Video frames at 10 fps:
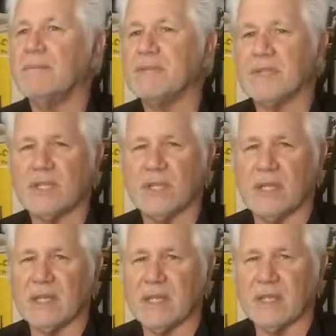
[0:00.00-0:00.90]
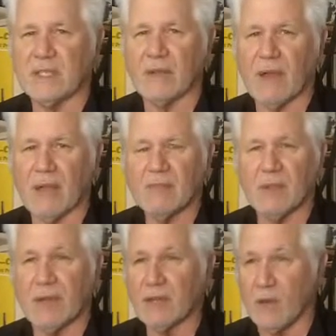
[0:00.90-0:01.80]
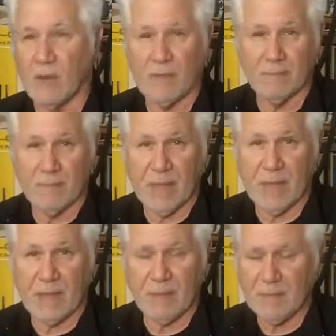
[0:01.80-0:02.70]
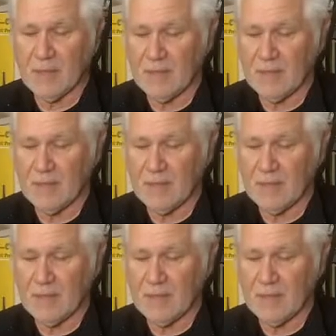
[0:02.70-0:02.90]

position in the histogram, so I know where I am.